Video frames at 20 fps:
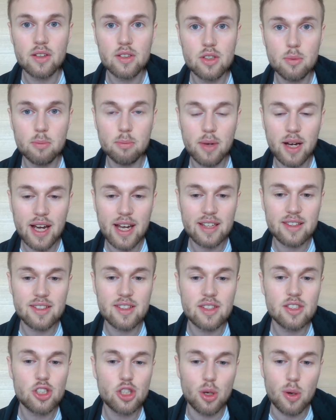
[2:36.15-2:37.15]
You might
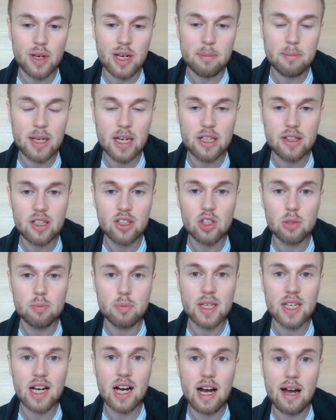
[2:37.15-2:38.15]
show an ability to
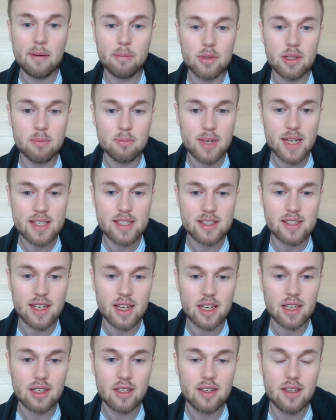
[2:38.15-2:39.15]
be
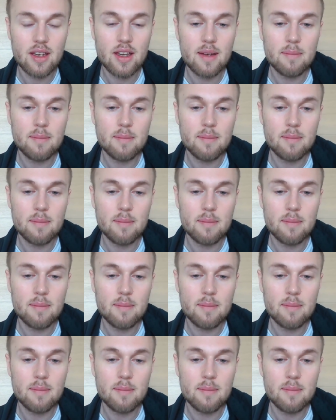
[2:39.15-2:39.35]
optimistic,